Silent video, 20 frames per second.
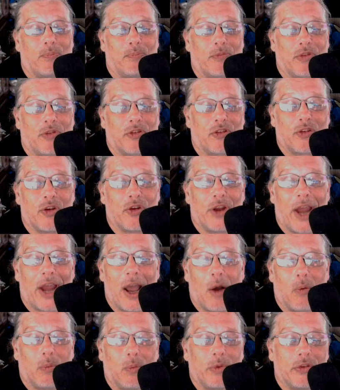stood
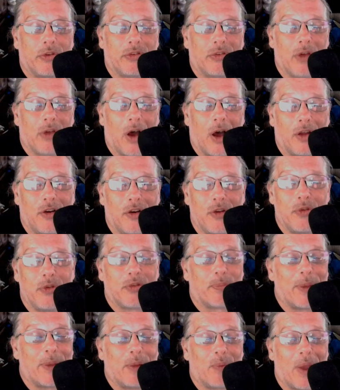out was New
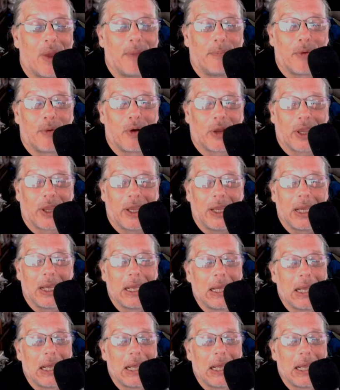Speedway Boogie.